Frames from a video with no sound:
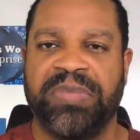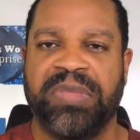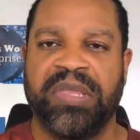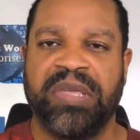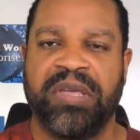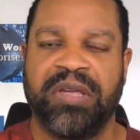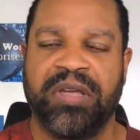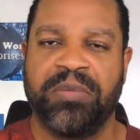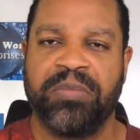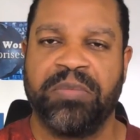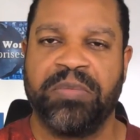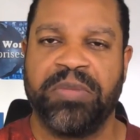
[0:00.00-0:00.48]

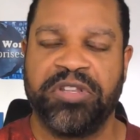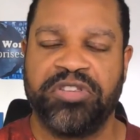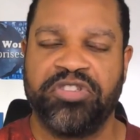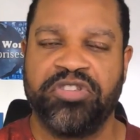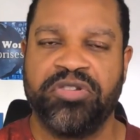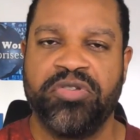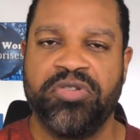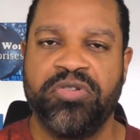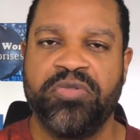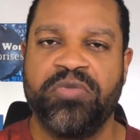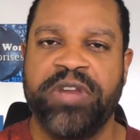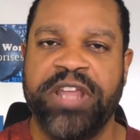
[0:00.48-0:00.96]
uh, but
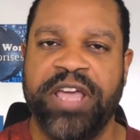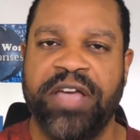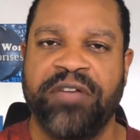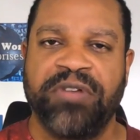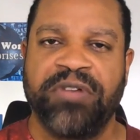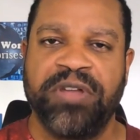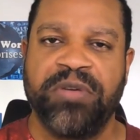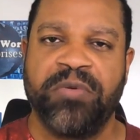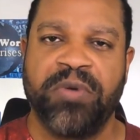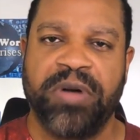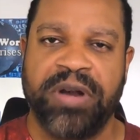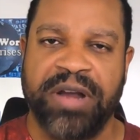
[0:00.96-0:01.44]
you do
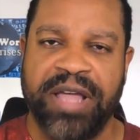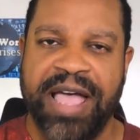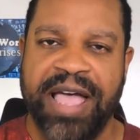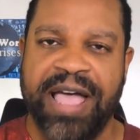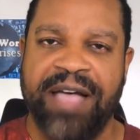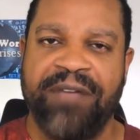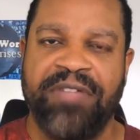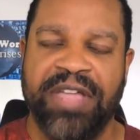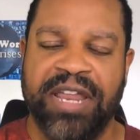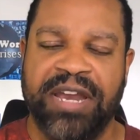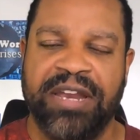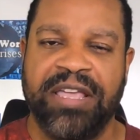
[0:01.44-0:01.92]
definitely want to
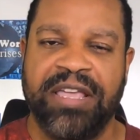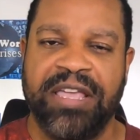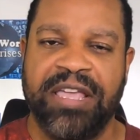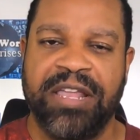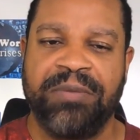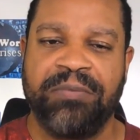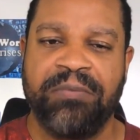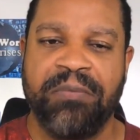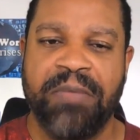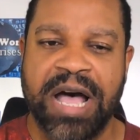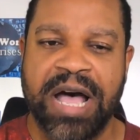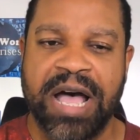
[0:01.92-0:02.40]
have that
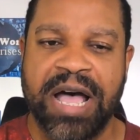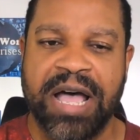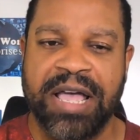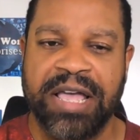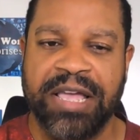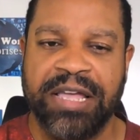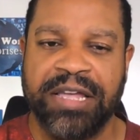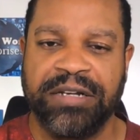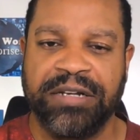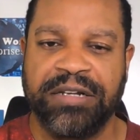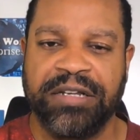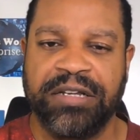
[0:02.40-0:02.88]
in
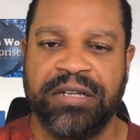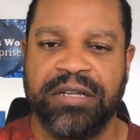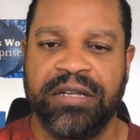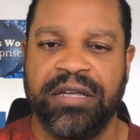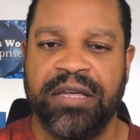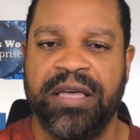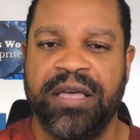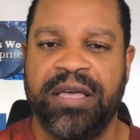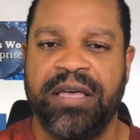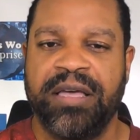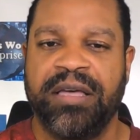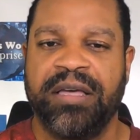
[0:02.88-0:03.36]
mind.
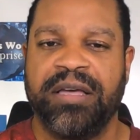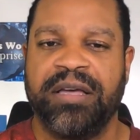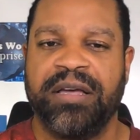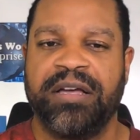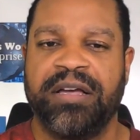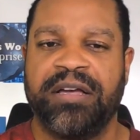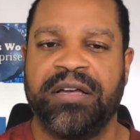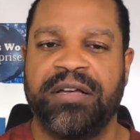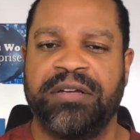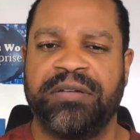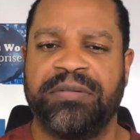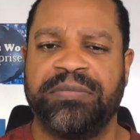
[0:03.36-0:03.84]

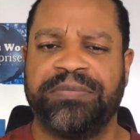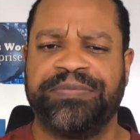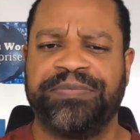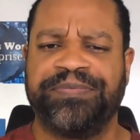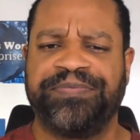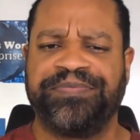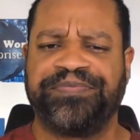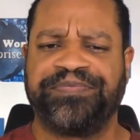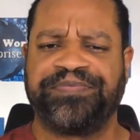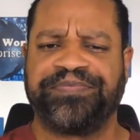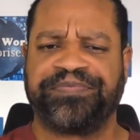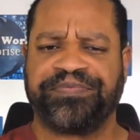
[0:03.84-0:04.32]
Um,
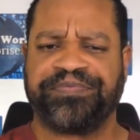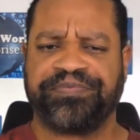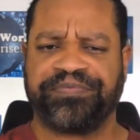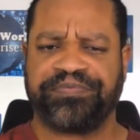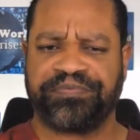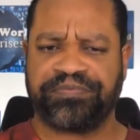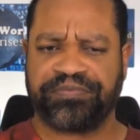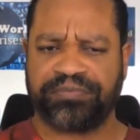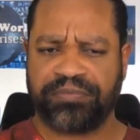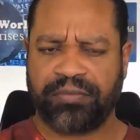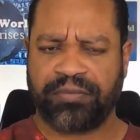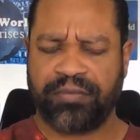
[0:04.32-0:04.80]

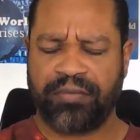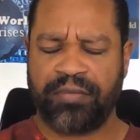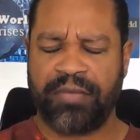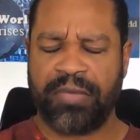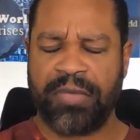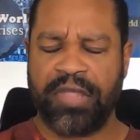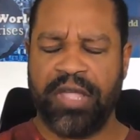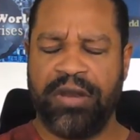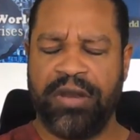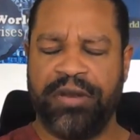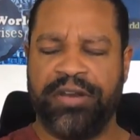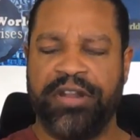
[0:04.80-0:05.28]

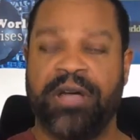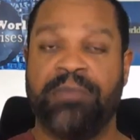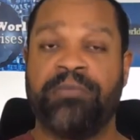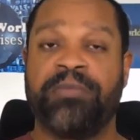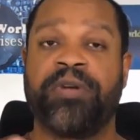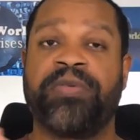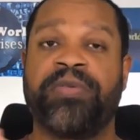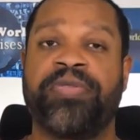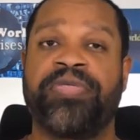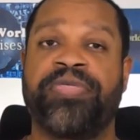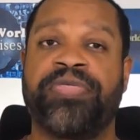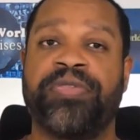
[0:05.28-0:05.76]

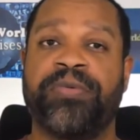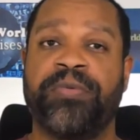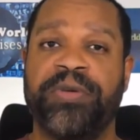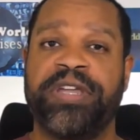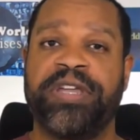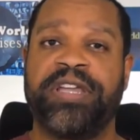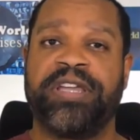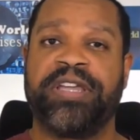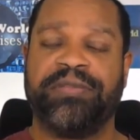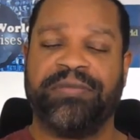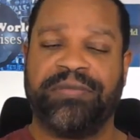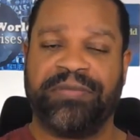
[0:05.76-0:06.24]
number
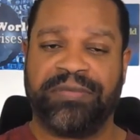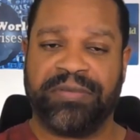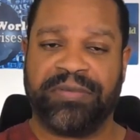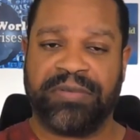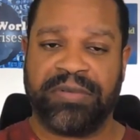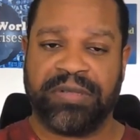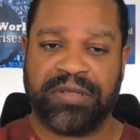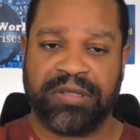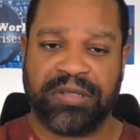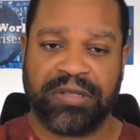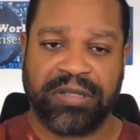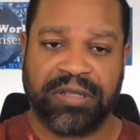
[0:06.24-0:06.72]
three,
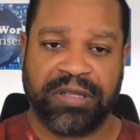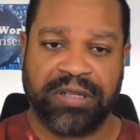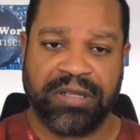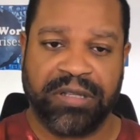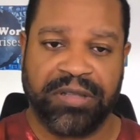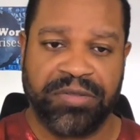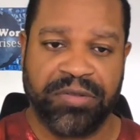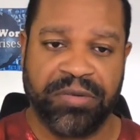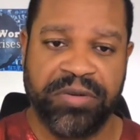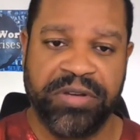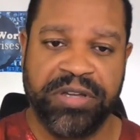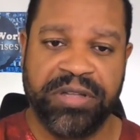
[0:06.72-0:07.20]

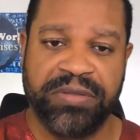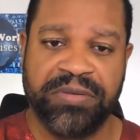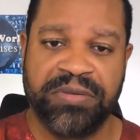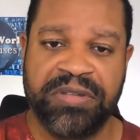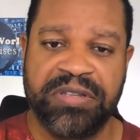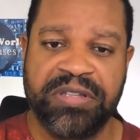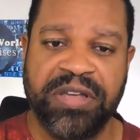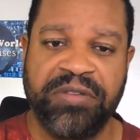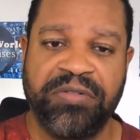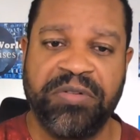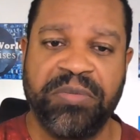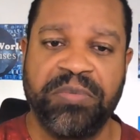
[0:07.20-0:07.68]
the three of the
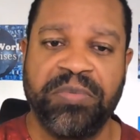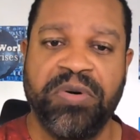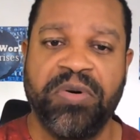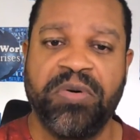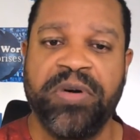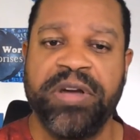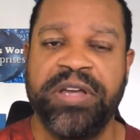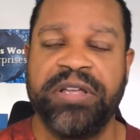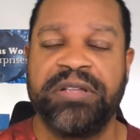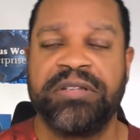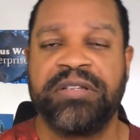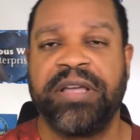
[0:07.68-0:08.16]
seven
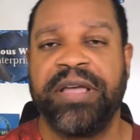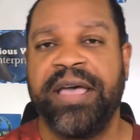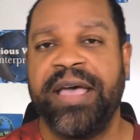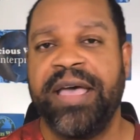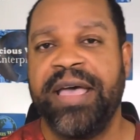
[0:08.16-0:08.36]
points.